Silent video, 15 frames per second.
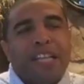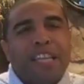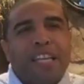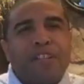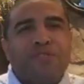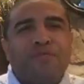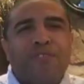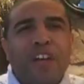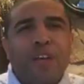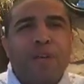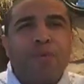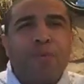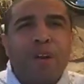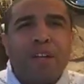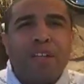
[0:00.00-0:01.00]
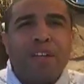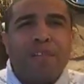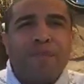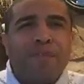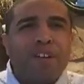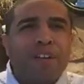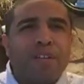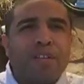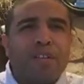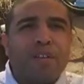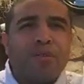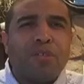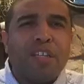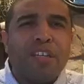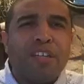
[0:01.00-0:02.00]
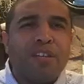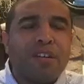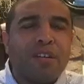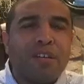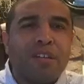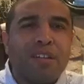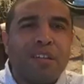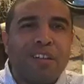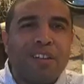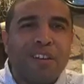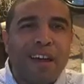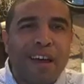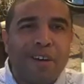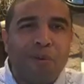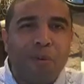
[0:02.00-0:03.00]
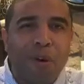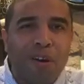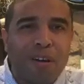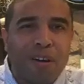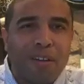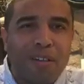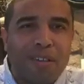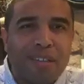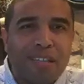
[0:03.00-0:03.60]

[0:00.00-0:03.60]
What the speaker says: There's very rarely a fear that those kids aren't going to learn how to walk.